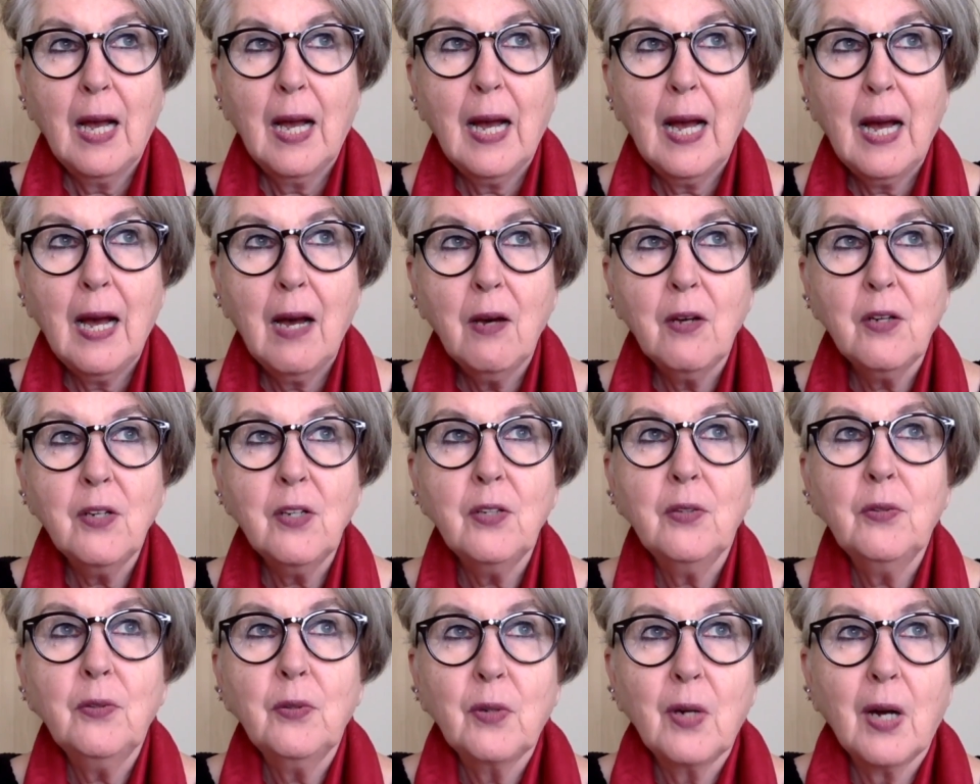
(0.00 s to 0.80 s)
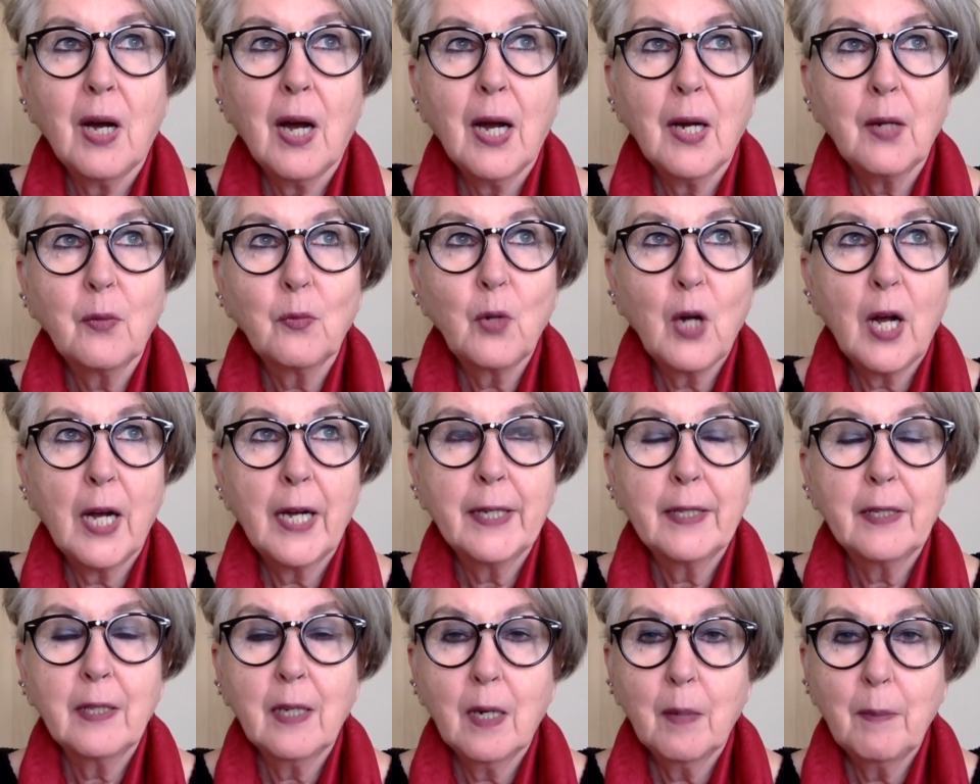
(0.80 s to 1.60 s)
how do I
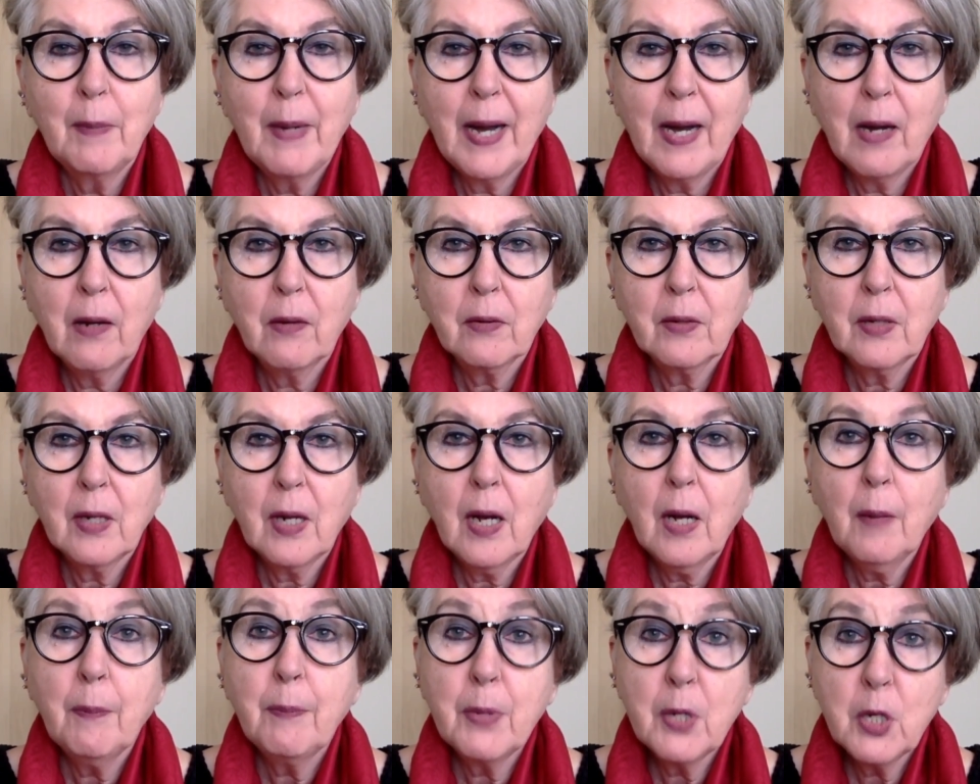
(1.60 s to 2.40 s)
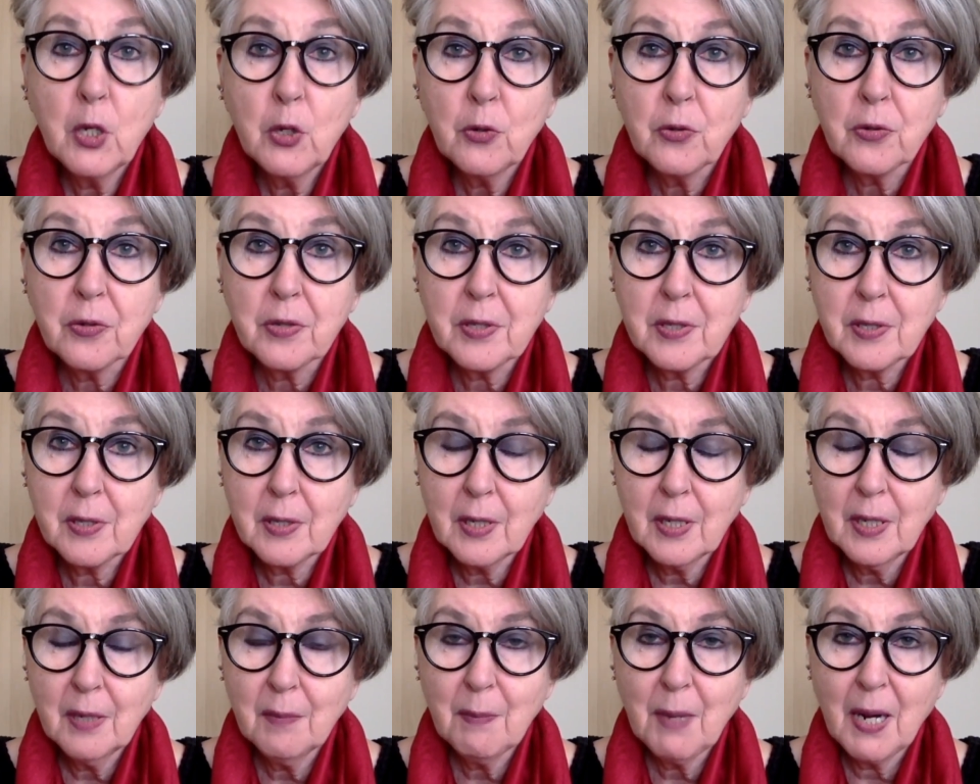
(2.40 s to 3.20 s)
write about abuse
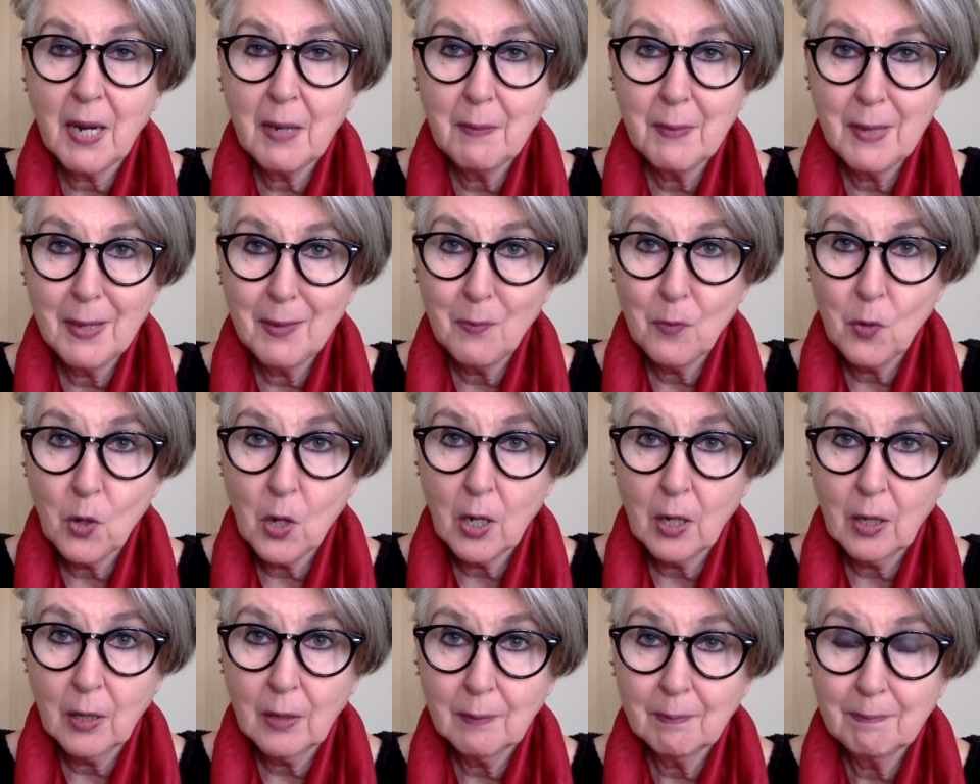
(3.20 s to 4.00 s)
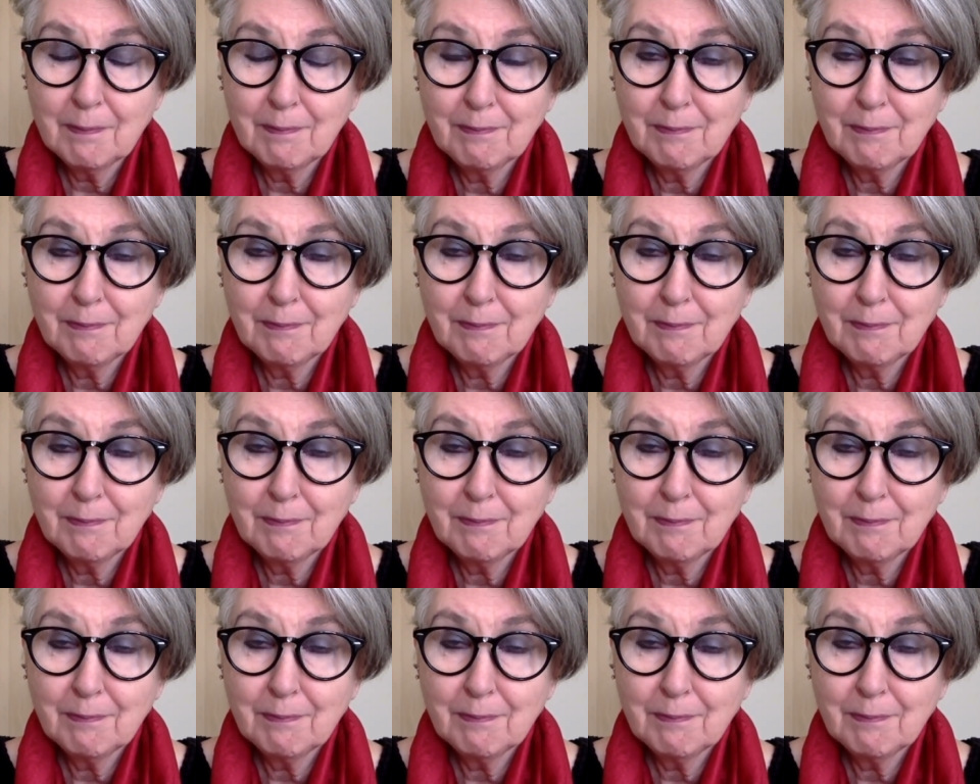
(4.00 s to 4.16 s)
in my memoir?